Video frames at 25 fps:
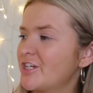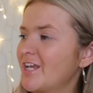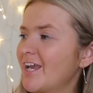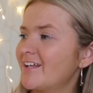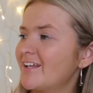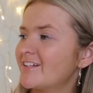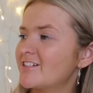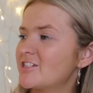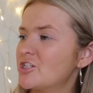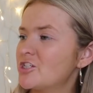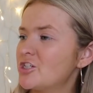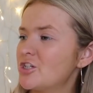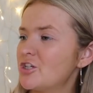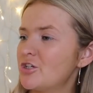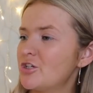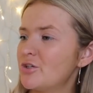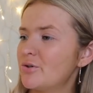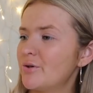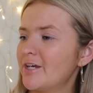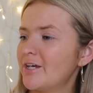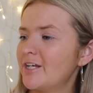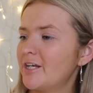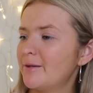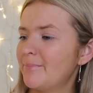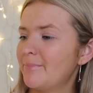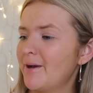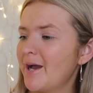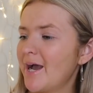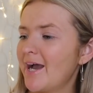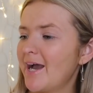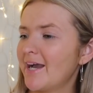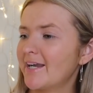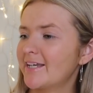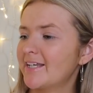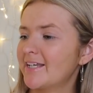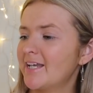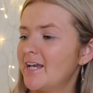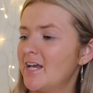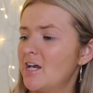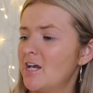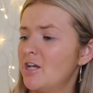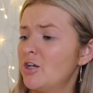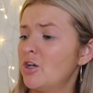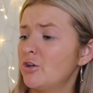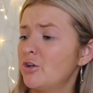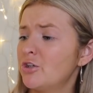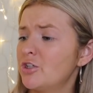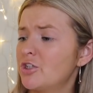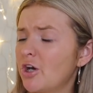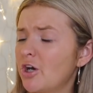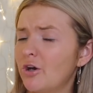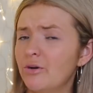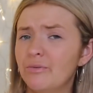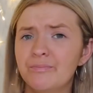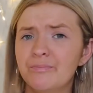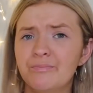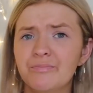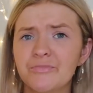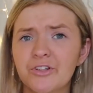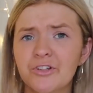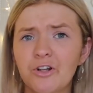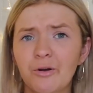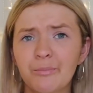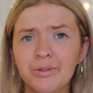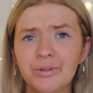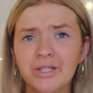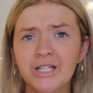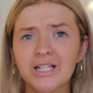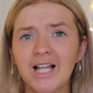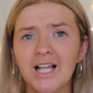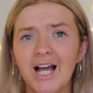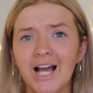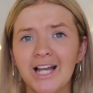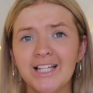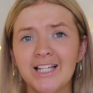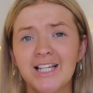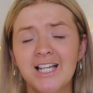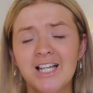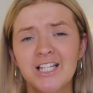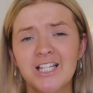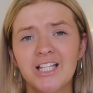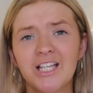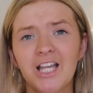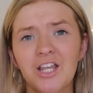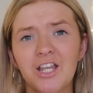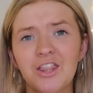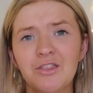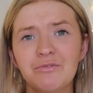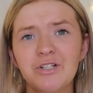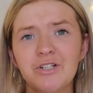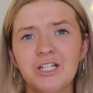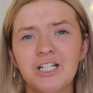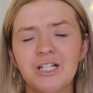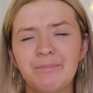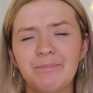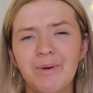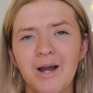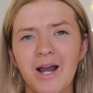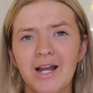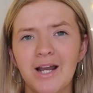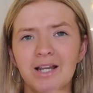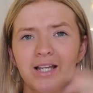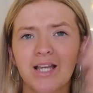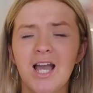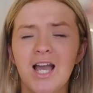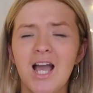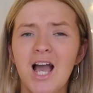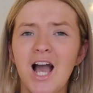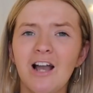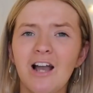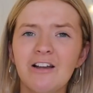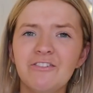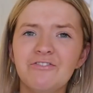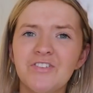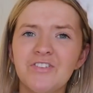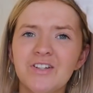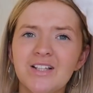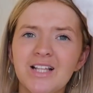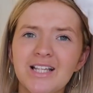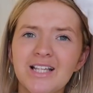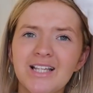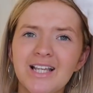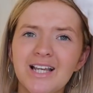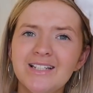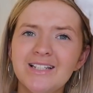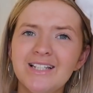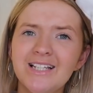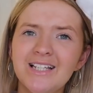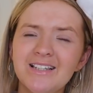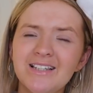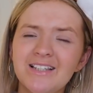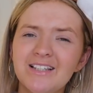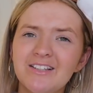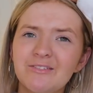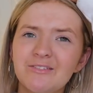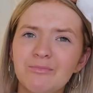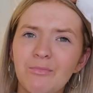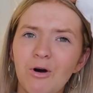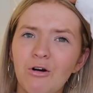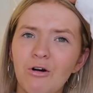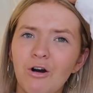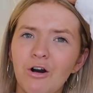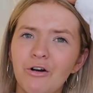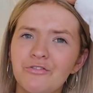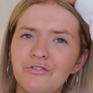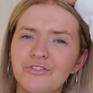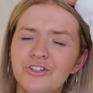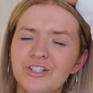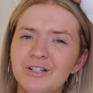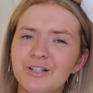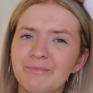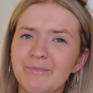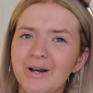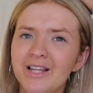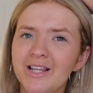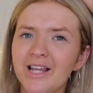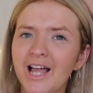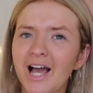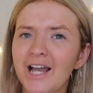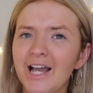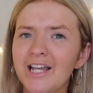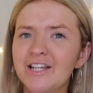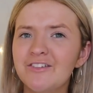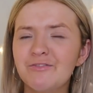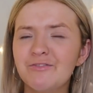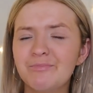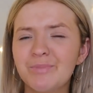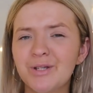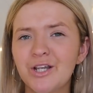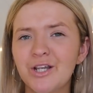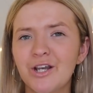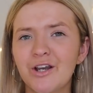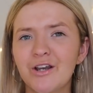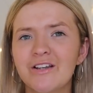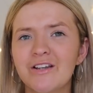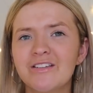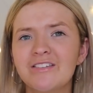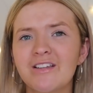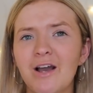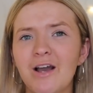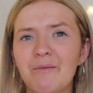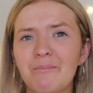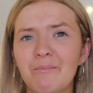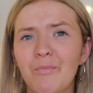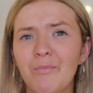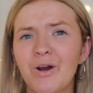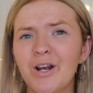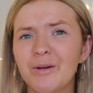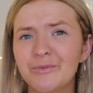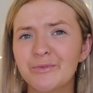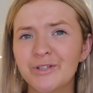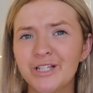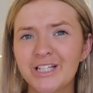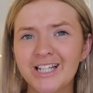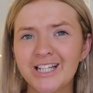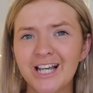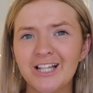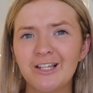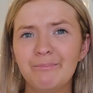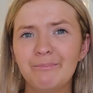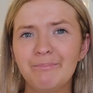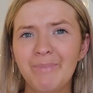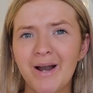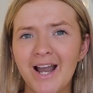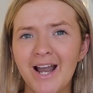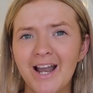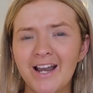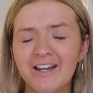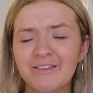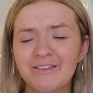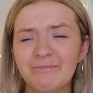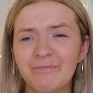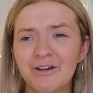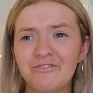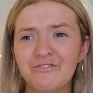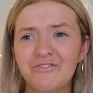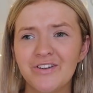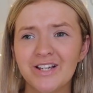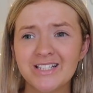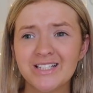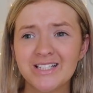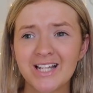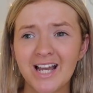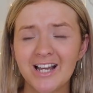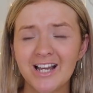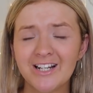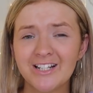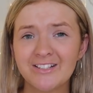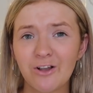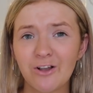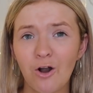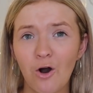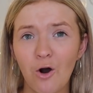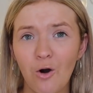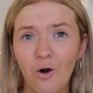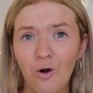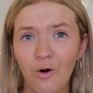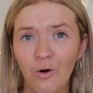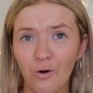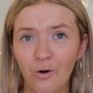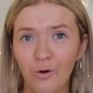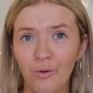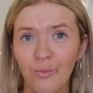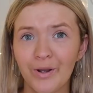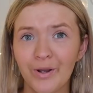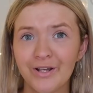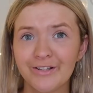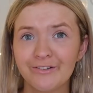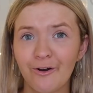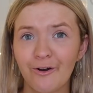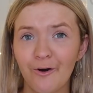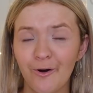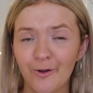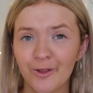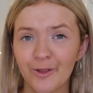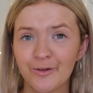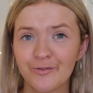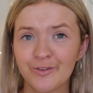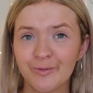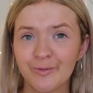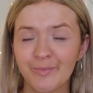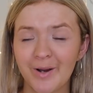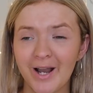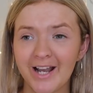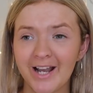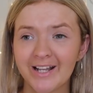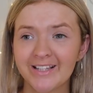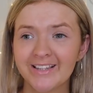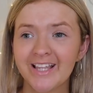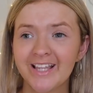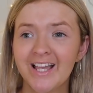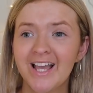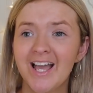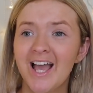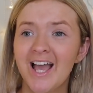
You get 2 in a pack. No, you don't. It's a complete lie. You get 3 in a pack. I feel like I need these more often in my life because when I'm cleaning out the bath, my fake tan is always all over the bath.